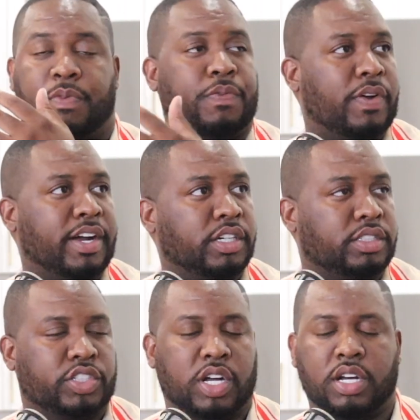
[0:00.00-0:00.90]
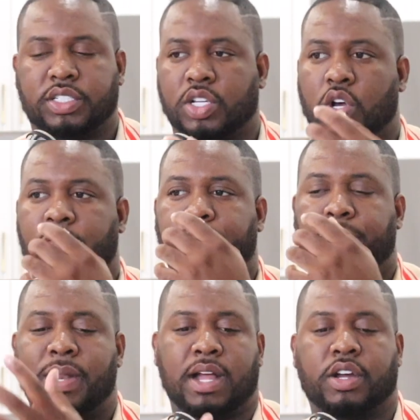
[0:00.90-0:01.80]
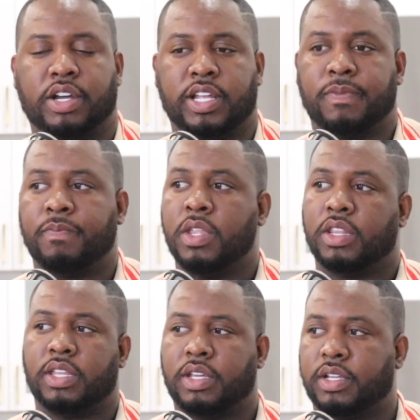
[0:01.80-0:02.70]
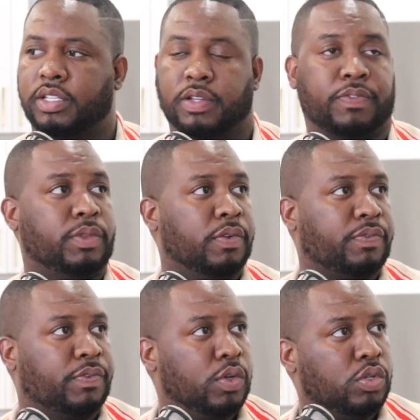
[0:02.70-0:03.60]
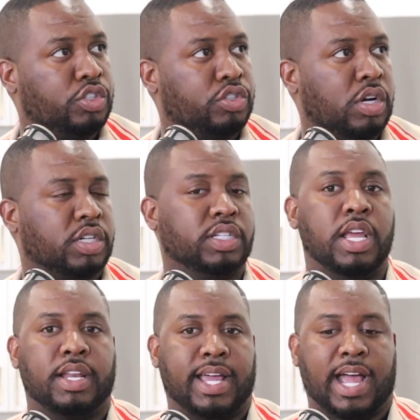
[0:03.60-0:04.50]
fire trucks or placarding the fuel trucks.